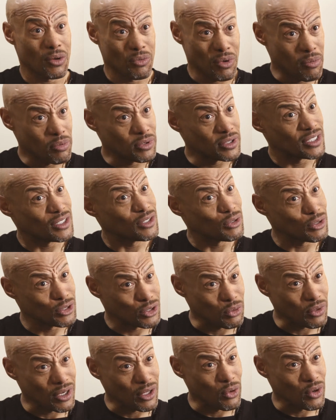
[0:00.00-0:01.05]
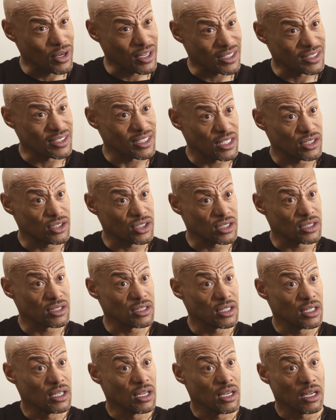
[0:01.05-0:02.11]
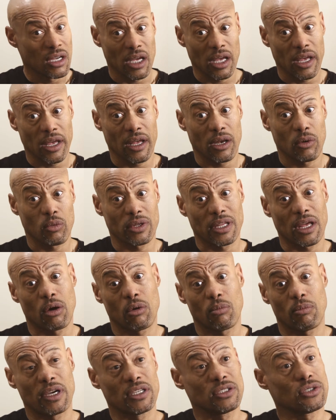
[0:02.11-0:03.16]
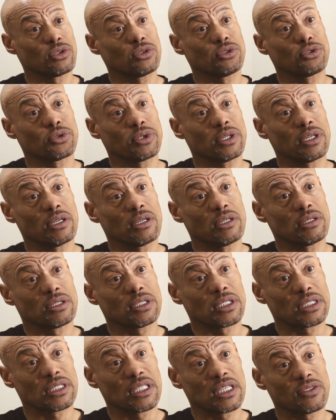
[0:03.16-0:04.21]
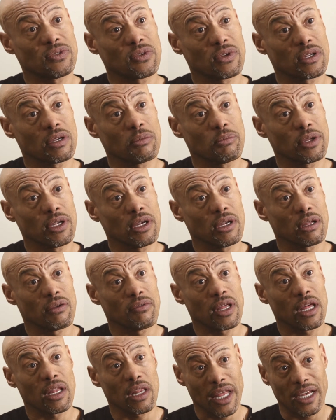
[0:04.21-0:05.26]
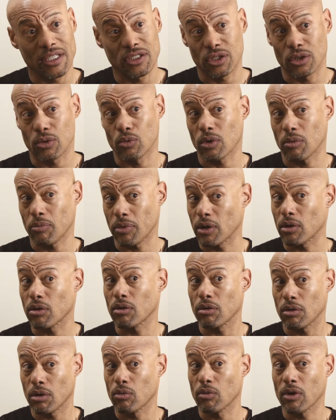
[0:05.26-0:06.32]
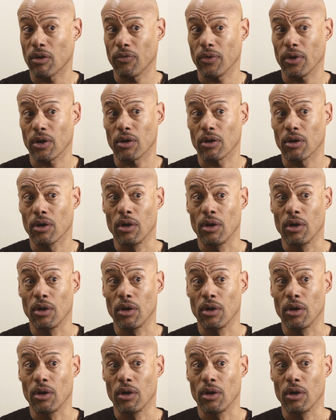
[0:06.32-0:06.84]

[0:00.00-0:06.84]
I represent those 20 organizations. And without my surgery and successful completing of that, last year would have been a rough year.